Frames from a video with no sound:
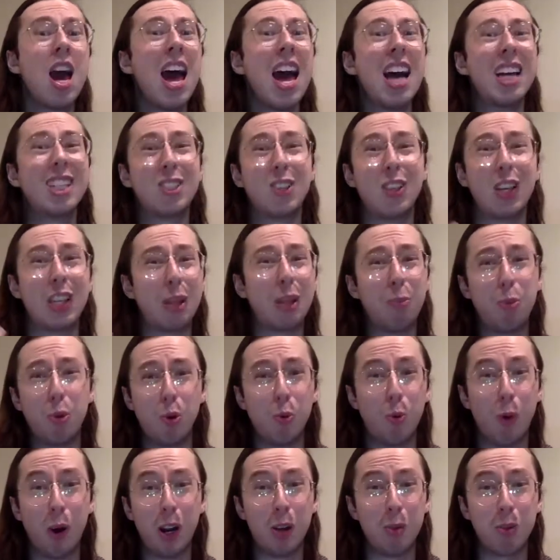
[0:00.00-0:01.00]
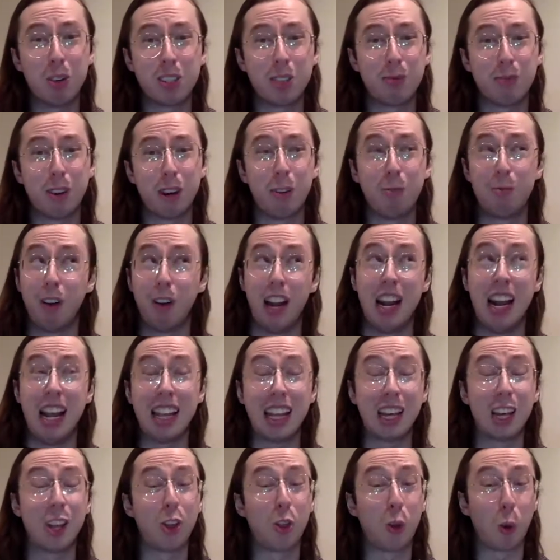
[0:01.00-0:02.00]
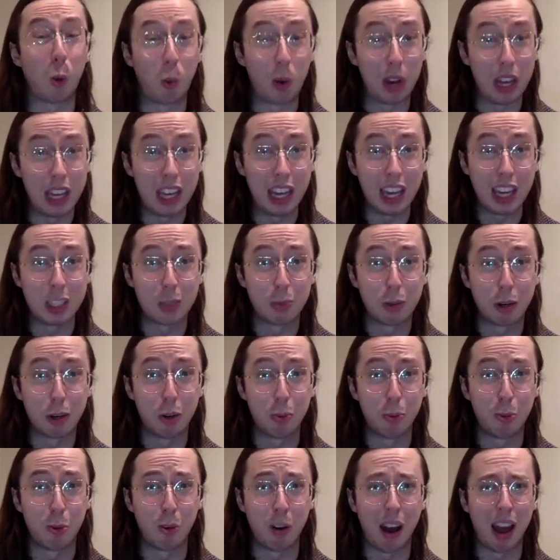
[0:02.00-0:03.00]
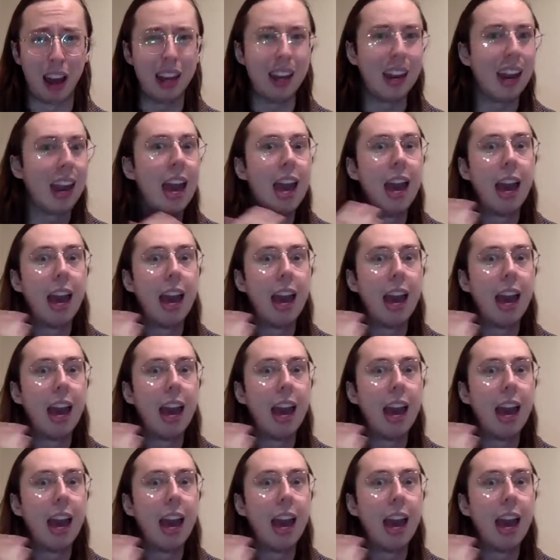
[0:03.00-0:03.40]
So like the pool party wasn't very fun, and like three kids went home crying.